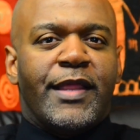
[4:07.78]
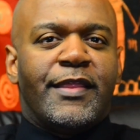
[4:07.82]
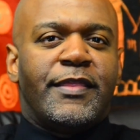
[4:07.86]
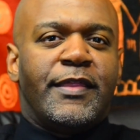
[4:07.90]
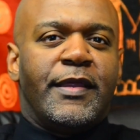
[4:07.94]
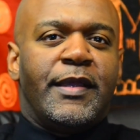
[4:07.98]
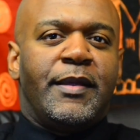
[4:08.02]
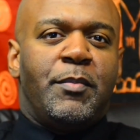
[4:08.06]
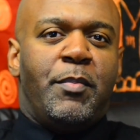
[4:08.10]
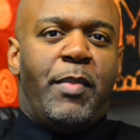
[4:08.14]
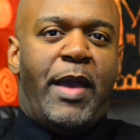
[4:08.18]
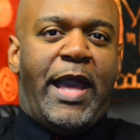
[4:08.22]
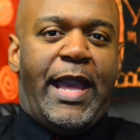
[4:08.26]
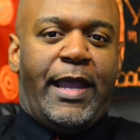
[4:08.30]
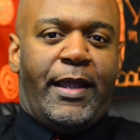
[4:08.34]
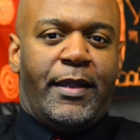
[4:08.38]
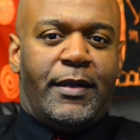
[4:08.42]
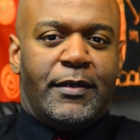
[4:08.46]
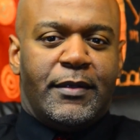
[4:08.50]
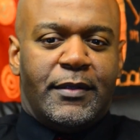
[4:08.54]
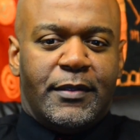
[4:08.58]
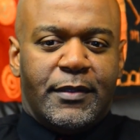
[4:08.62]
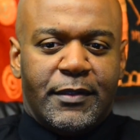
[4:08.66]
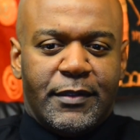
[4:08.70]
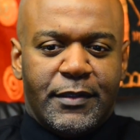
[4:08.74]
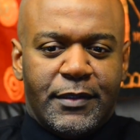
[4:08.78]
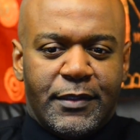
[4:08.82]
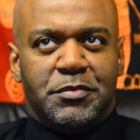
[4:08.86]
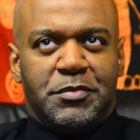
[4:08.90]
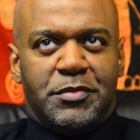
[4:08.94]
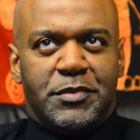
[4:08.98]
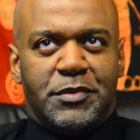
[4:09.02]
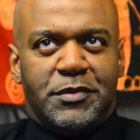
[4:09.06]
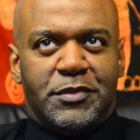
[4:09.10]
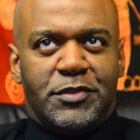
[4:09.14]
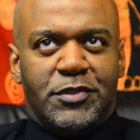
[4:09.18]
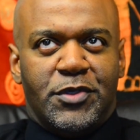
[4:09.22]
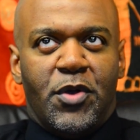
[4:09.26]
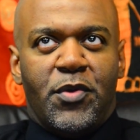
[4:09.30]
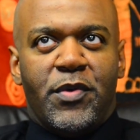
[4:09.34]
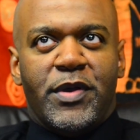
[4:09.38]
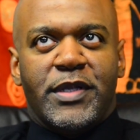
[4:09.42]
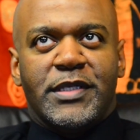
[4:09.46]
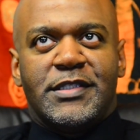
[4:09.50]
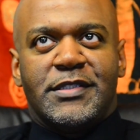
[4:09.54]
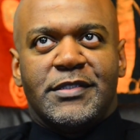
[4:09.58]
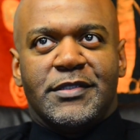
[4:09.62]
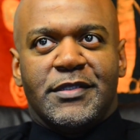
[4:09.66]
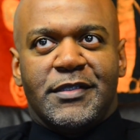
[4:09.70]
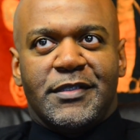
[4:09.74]
think back
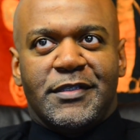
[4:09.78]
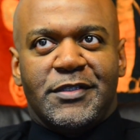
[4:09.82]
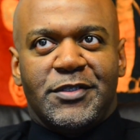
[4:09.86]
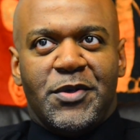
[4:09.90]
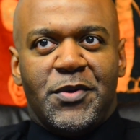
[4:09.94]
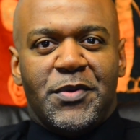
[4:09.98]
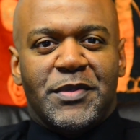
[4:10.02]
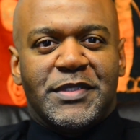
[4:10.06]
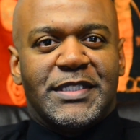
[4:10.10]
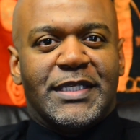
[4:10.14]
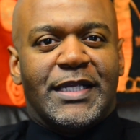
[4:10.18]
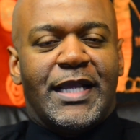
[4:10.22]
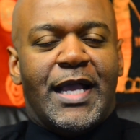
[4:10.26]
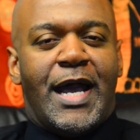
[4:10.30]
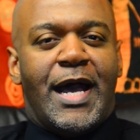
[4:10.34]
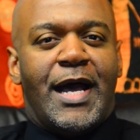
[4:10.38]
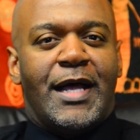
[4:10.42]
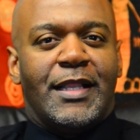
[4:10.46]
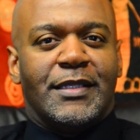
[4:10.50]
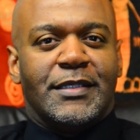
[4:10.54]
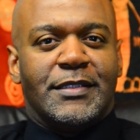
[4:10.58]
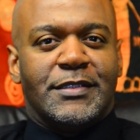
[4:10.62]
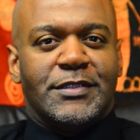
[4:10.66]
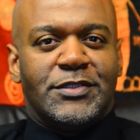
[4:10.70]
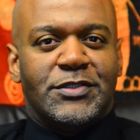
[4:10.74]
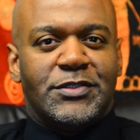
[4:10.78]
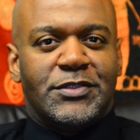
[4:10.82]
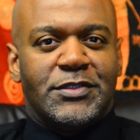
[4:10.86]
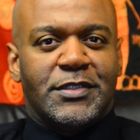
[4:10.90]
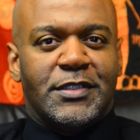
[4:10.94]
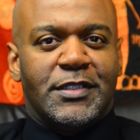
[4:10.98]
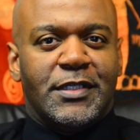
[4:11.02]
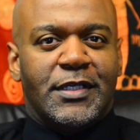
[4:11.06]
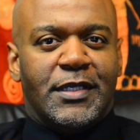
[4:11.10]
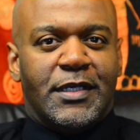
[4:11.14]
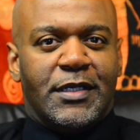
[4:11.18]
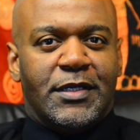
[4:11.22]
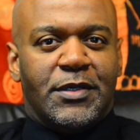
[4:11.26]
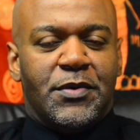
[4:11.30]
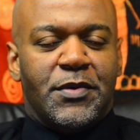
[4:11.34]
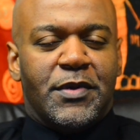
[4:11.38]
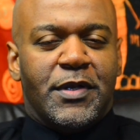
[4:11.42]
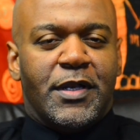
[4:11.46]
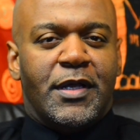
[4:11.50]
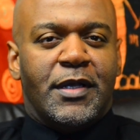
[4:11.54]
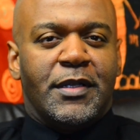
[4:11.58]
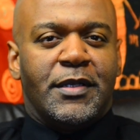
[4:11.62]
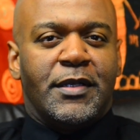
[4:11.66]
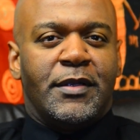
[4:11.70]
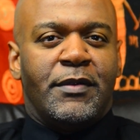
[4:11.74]
going to college, going
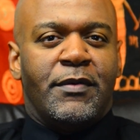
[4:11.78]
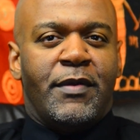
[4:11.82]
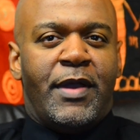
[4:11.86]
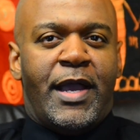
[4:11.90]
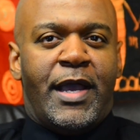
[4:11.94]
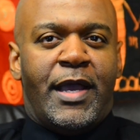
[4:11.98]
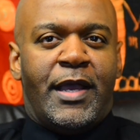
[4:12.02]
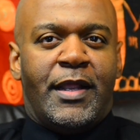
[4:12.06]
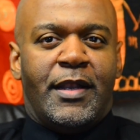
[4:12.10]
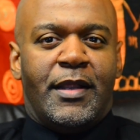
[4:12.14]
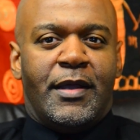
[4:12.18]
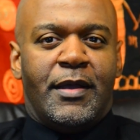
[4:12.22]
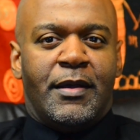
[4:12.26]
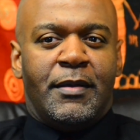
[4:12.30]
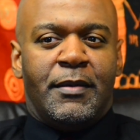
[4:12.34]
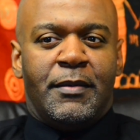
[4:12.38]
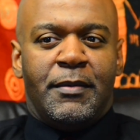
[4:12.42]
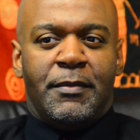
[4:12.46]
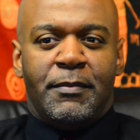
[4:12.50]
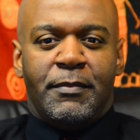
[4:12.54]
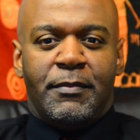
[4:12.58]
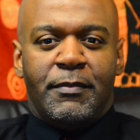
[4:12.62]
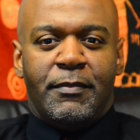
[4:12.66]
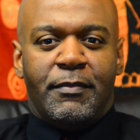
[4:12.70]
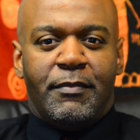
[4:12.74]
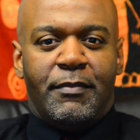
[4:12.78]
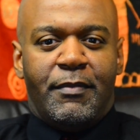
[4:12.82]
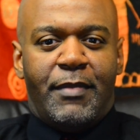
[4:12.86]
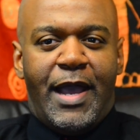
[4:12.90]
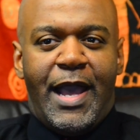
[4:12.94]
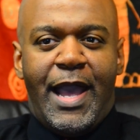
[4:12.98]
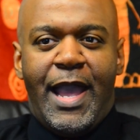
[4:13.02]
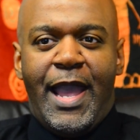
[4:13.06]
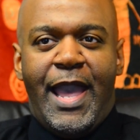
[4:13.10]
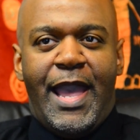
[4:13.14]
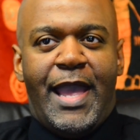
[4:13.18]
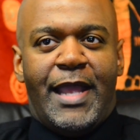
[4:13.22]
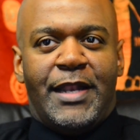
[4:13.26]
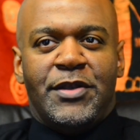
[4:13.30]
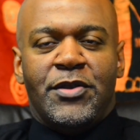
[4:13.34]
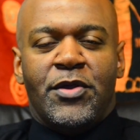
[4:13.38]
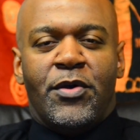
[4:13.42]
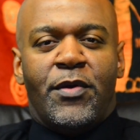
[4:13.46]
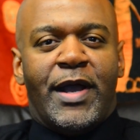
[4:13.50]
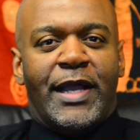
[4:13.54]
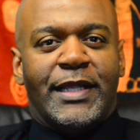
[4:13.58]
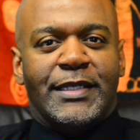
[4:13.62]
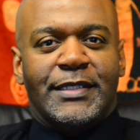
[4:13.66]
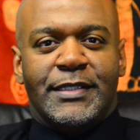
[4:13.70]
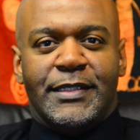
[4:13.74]
to undergrad, I had
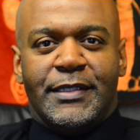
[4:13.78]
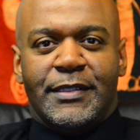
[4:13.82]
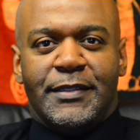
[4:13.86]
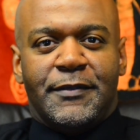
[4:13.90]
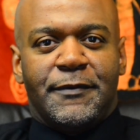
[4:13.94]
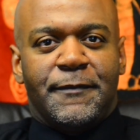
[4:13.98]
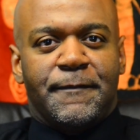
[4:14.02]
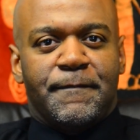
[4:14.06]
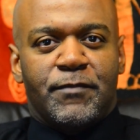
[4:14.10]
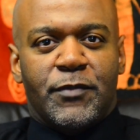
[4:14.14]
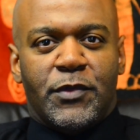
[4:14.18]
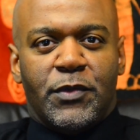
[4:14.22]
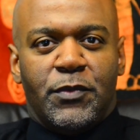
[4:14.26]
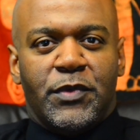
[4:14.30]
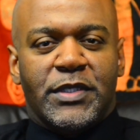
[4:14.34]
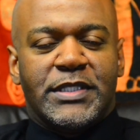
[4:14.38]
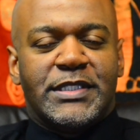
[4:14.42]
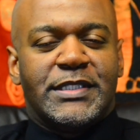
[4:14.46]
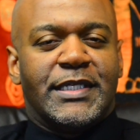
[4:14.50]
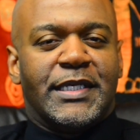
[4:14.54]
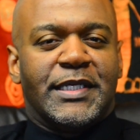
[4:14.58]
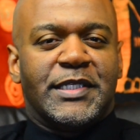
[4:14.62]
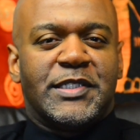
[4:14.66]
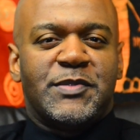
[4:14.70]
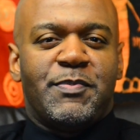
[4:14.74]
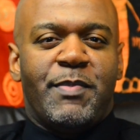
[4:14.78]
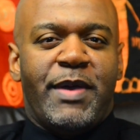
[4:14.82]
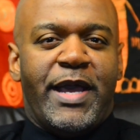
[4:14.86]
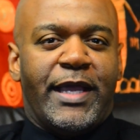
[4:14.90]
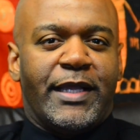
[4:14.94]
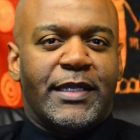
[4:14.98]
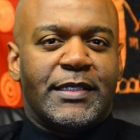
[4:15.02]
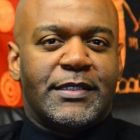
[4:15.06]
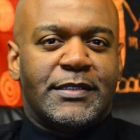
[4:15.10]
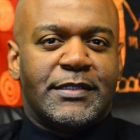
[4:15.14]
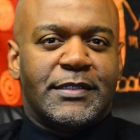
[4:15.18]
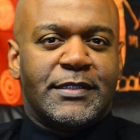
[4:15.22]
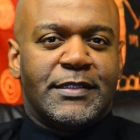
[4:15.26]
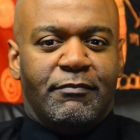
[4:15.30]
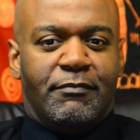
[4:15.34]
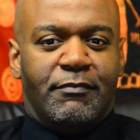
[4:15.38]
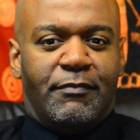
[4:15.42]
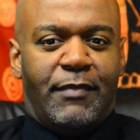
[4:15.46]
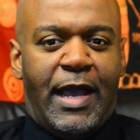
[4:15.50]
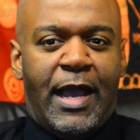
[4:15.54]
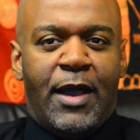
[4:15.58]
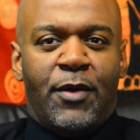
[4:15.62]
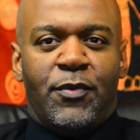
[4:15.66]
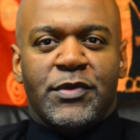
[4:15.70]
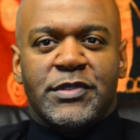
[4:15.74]
no idea what to expect.
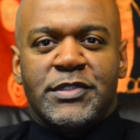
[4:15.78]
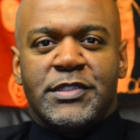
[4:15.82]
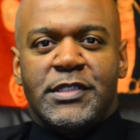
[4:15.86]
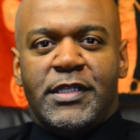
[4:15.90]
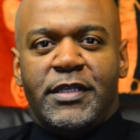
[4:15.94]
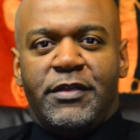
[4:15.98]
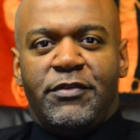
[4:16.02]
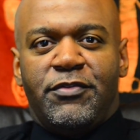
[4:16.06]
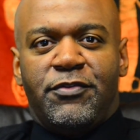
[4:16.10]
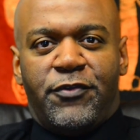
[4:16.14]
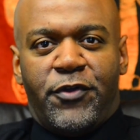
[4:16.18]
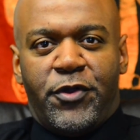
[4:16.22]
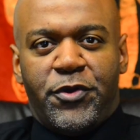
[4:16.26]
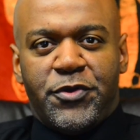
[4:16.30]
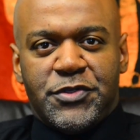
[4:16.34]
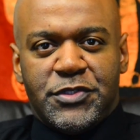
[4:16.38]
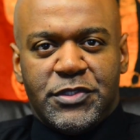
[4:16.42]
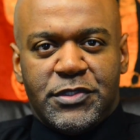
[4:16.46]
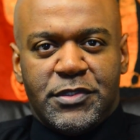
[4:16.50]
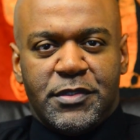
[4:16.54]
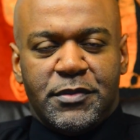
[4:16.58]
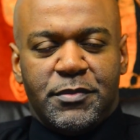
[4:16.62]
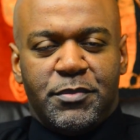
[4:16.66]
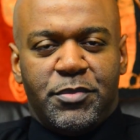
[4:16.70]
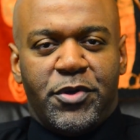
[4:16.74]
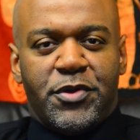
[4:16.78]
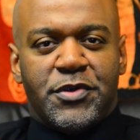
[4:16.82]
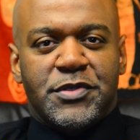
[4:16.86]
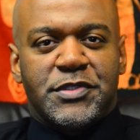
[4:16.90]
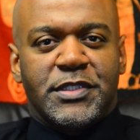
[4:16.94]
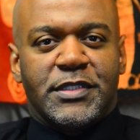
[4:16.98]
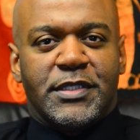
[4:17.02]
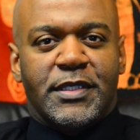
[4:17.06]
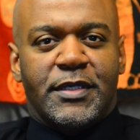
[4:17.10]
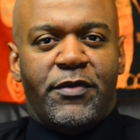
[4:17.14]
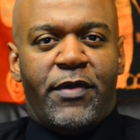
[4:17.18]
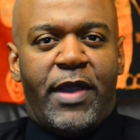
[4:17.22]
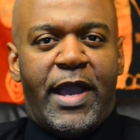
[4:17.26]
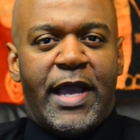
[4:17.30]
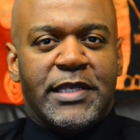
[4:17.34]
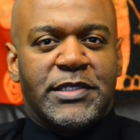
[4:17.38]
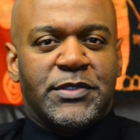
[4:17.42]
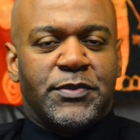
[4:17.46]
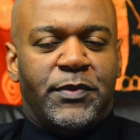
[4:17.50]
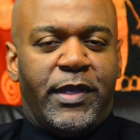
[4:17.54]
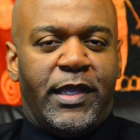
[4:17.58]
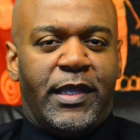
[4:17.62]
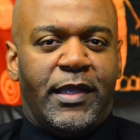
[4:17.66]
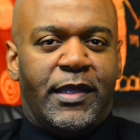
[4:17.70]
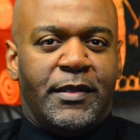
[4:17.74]
I was the first person to
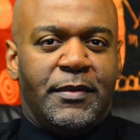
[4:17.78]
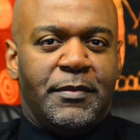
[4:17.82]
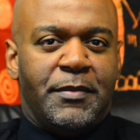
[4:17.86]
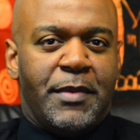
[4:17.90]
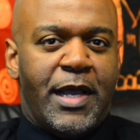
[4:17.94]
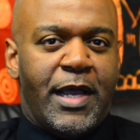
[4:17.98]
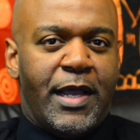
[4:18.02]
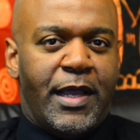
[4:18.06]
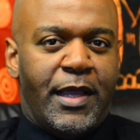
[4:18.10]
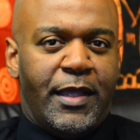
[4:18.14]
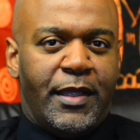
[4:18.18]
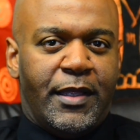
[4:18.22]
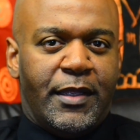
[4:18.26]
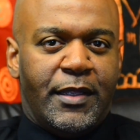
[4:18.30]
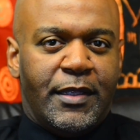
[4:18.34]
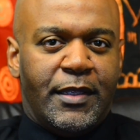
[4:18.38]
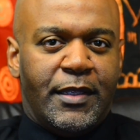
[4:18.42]
graduate in my